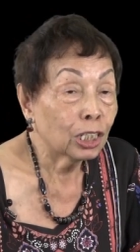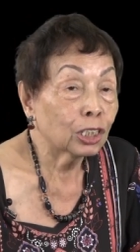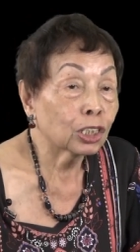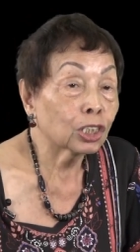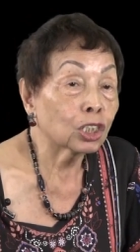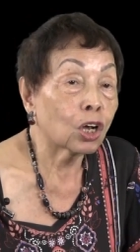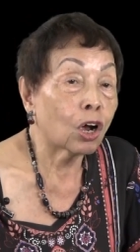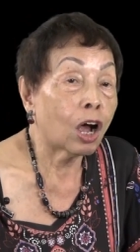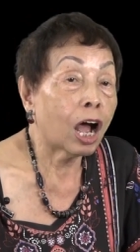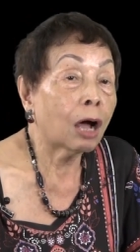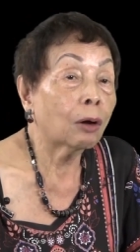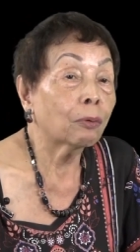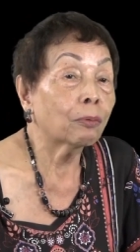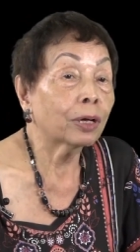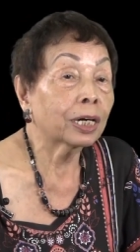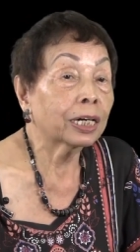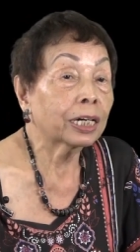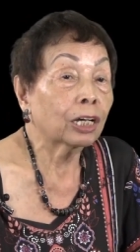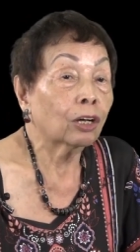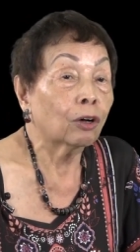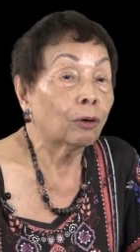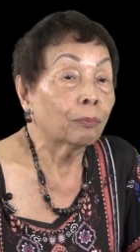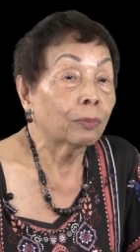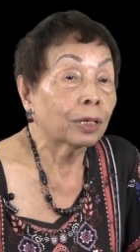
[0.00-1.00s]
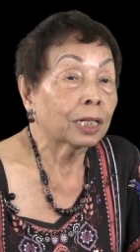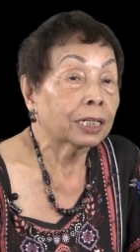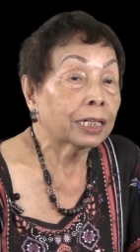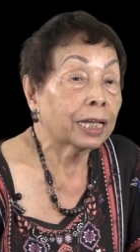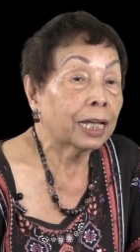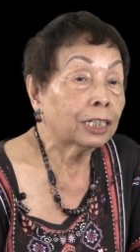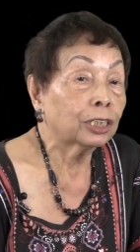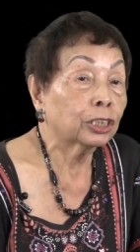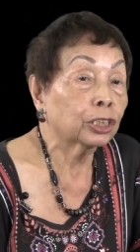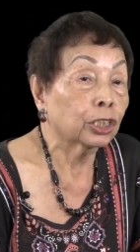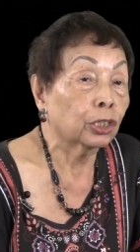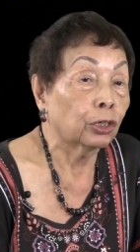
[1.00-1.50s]
So our
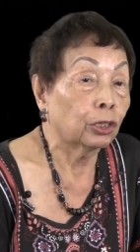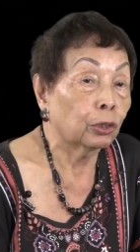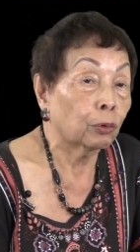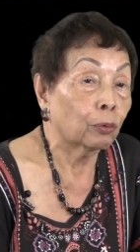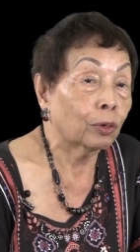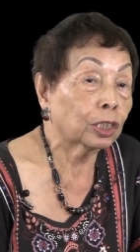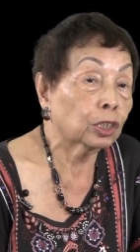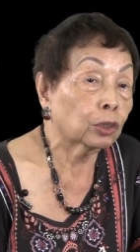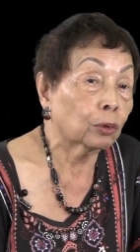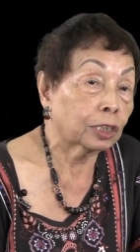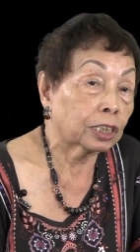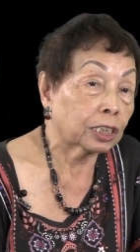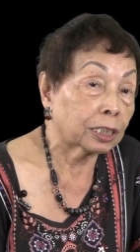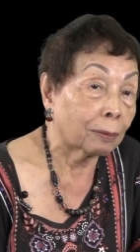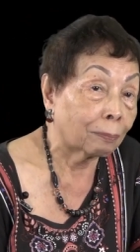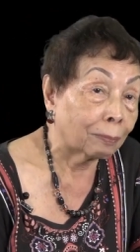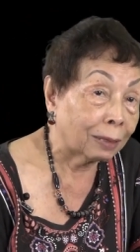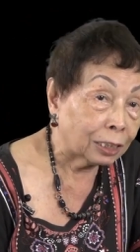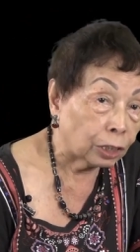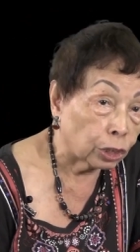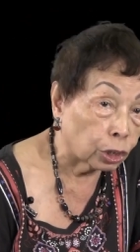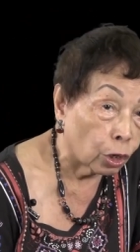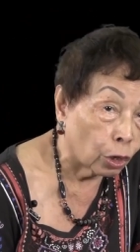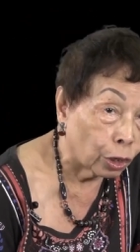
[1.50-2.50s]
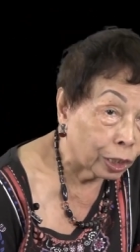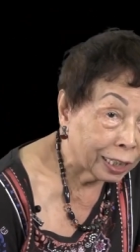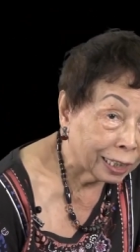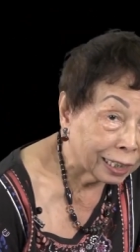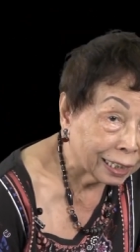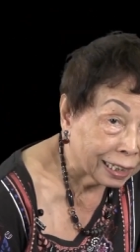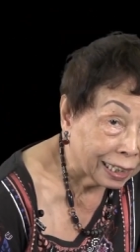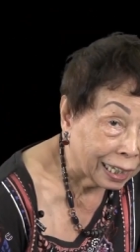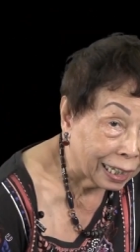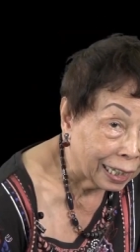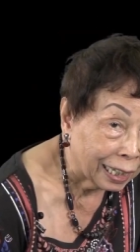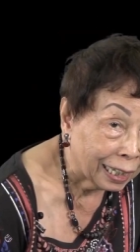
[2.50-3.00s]
recommendation, which was the
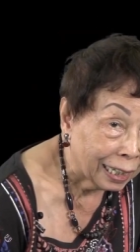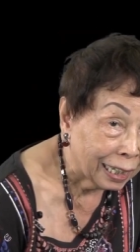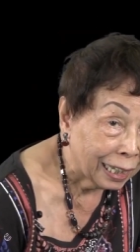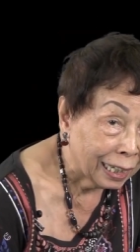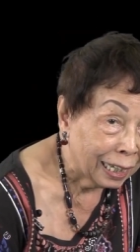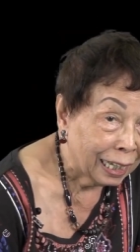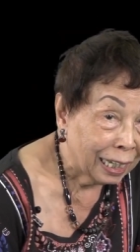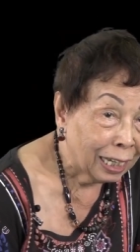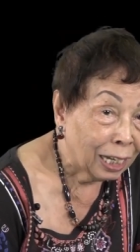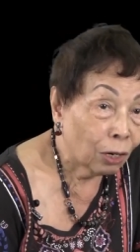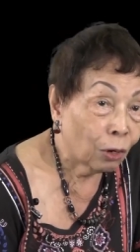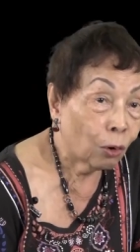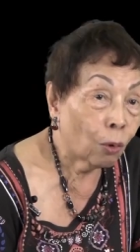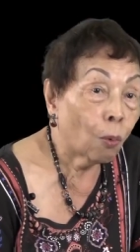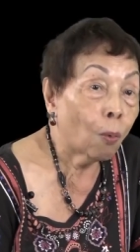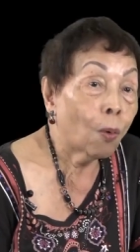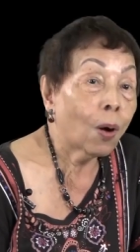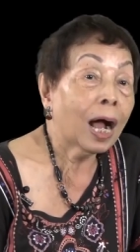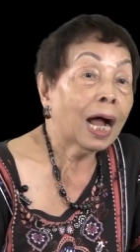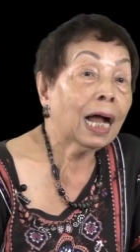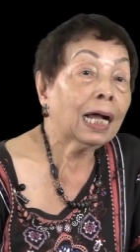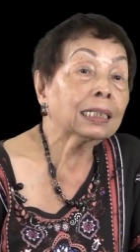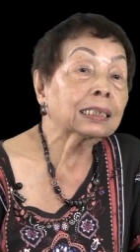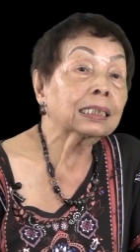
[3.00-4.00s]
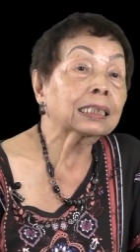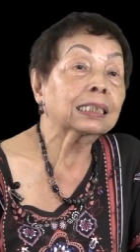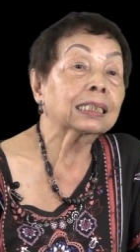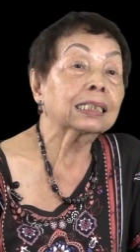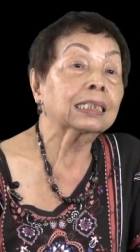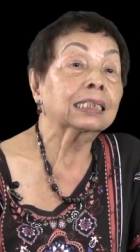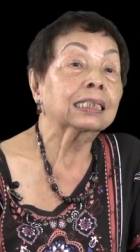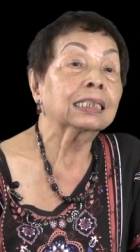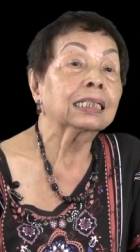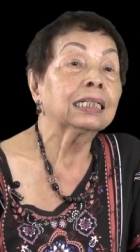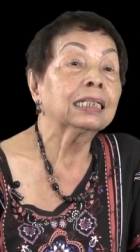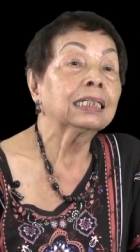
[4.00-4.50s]
majority,
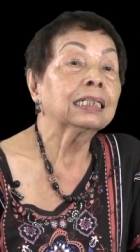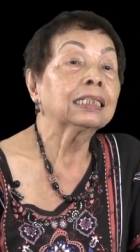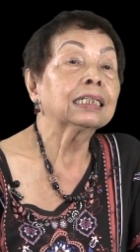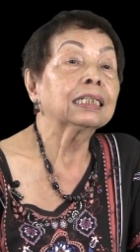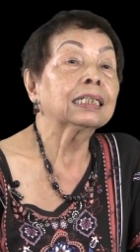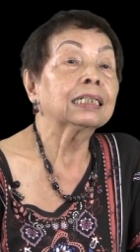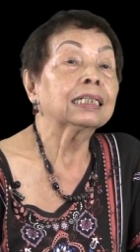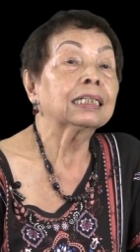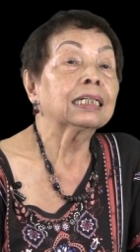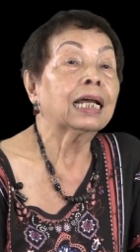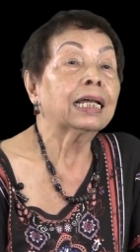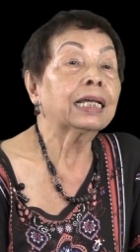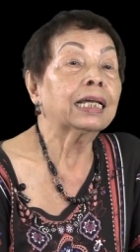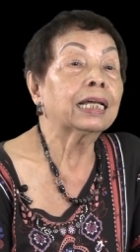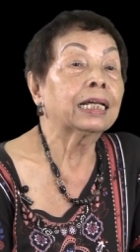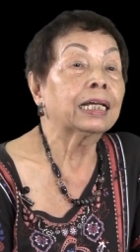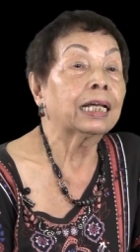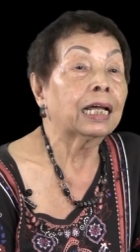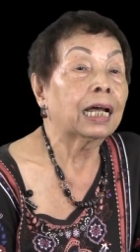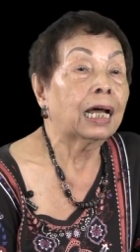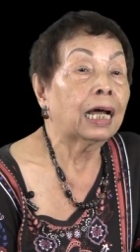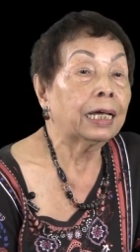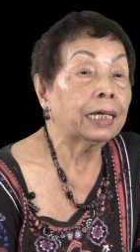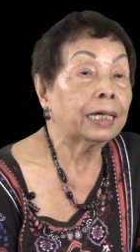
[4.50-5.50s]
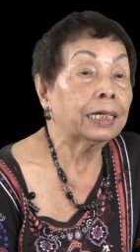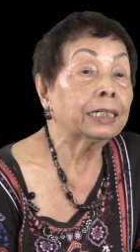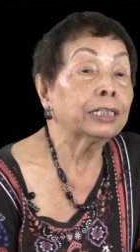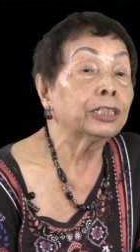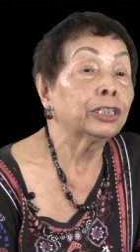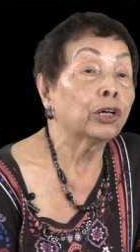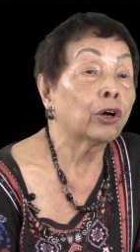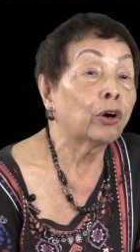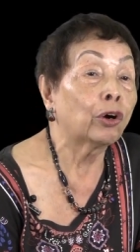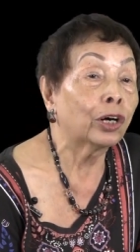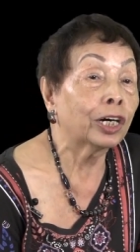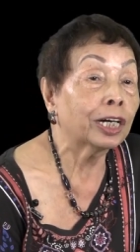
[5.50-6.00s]
was
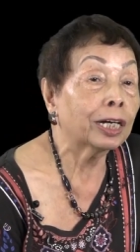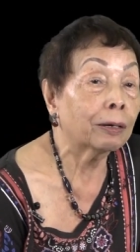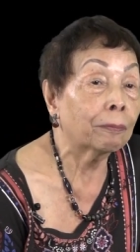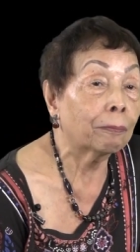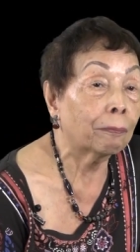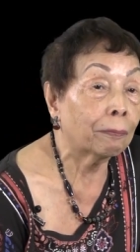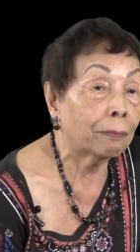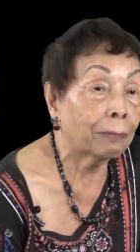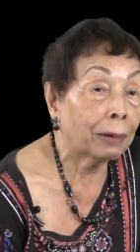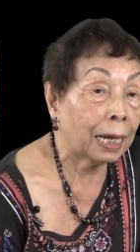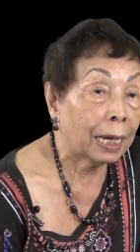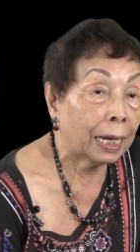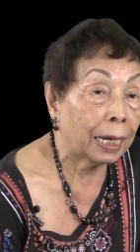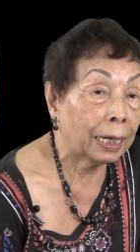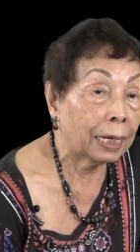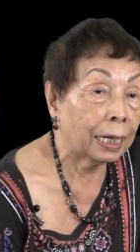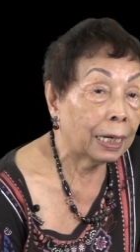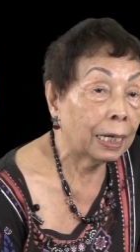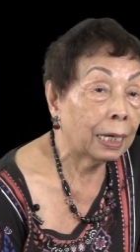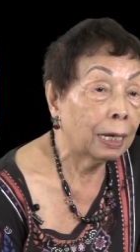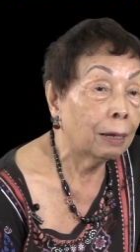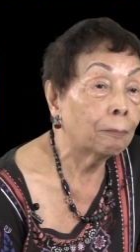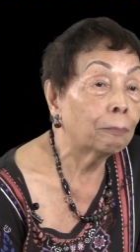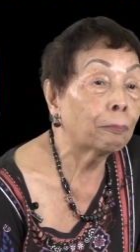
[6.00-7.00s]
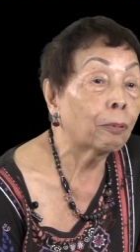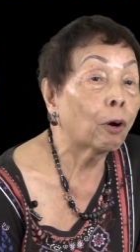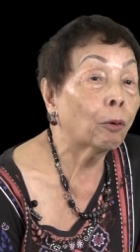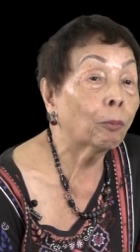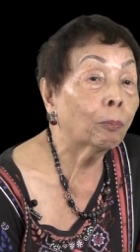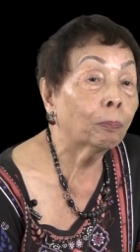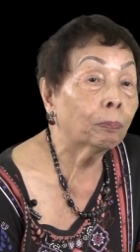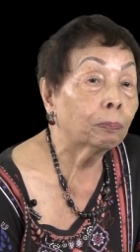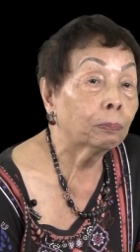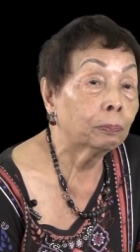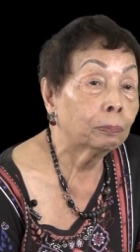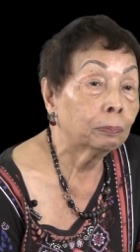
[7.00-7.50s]
ignored by
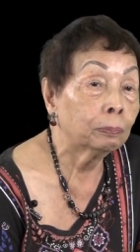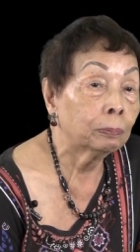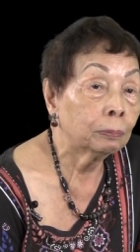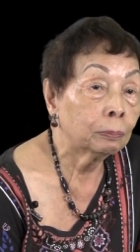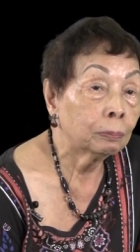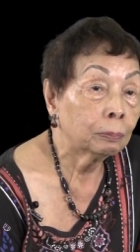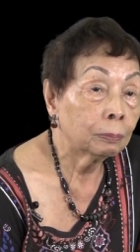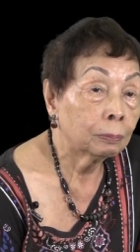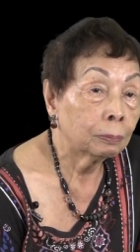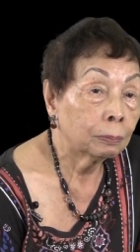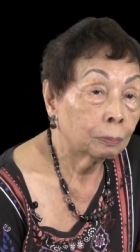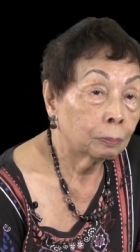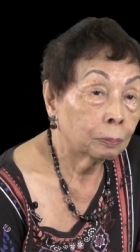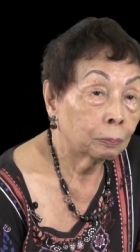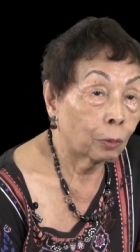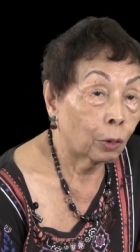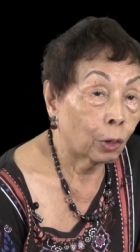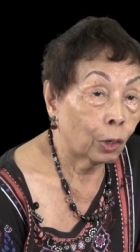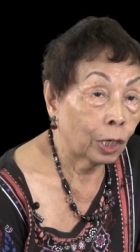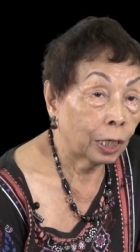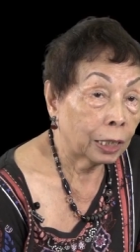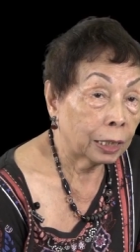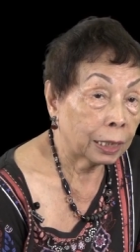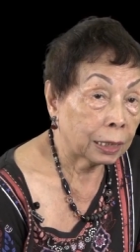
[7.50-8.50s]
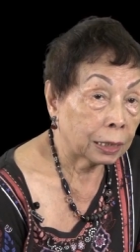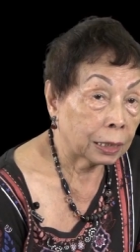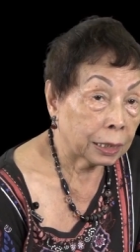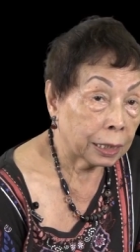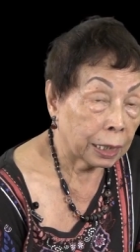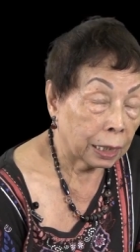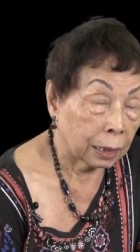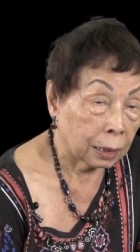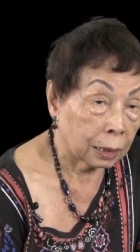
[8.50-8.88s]
Pope Paul VI.